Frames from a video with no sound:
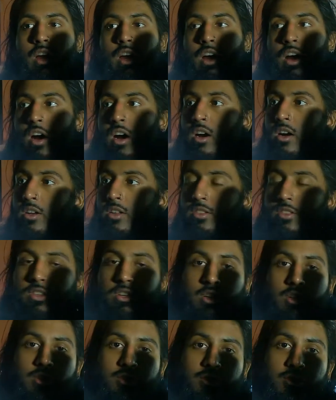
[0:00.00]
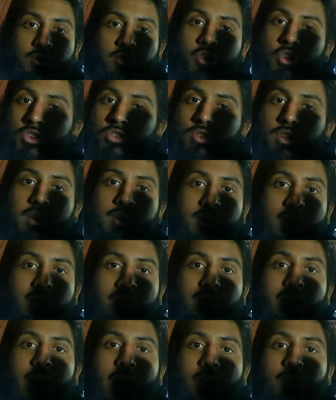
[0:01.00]
there's usually
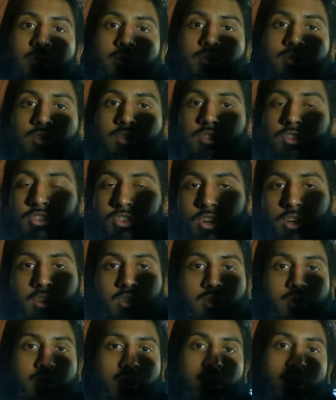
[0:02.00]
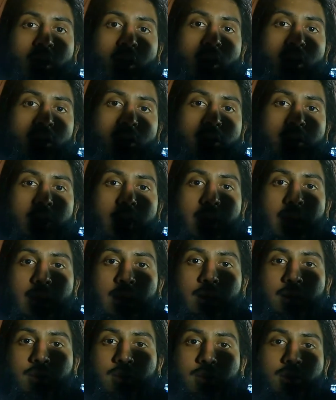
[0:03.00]
discounts during certain
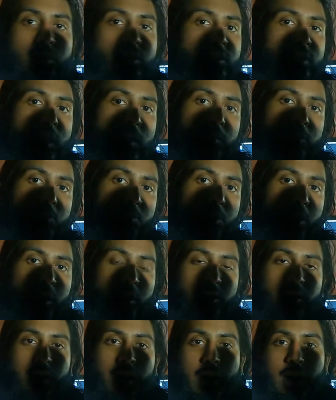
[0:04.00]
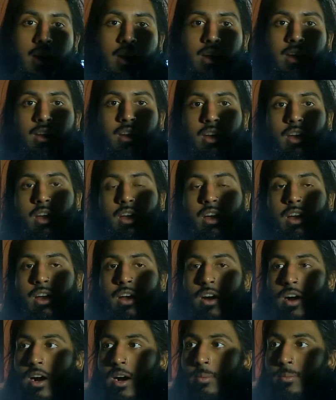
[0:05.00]
holidays, Tim's birthday.
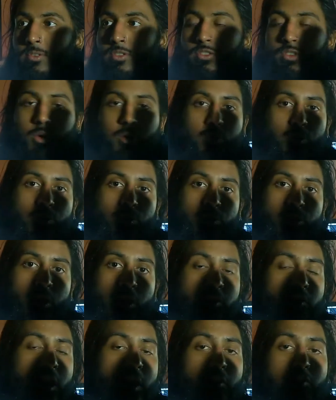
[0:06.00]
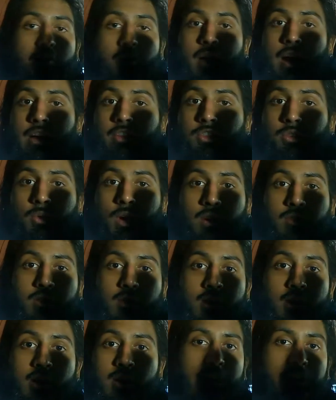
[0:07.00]
So look out for that throughout the
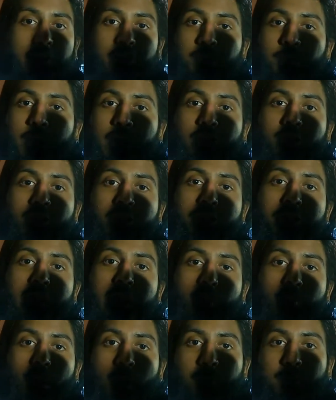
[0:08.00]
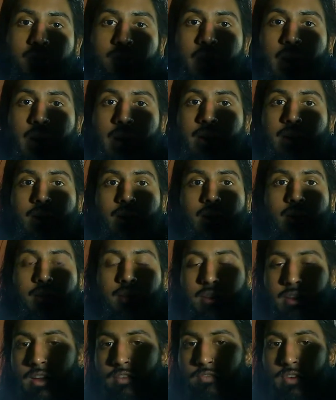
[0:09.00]
year. Just make sure you keep up to date.
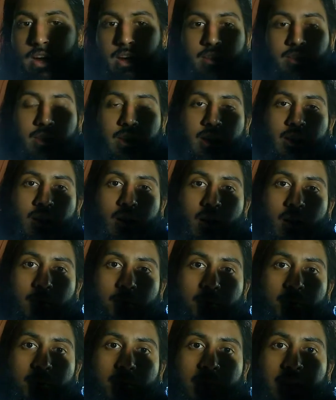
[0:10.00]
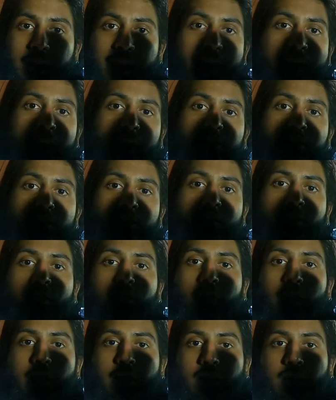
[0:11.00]
If anything, get access to
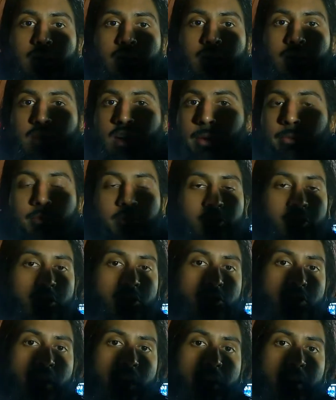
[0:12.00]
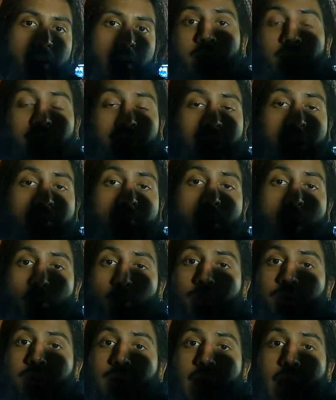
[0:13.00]
like Tim's newsletter. Just keep up
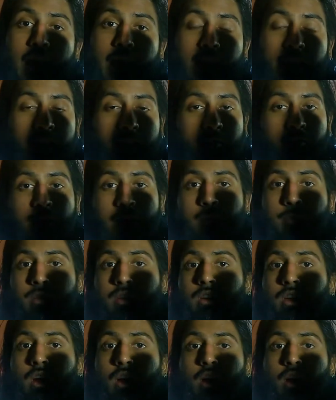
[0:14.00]
with that, and then maybe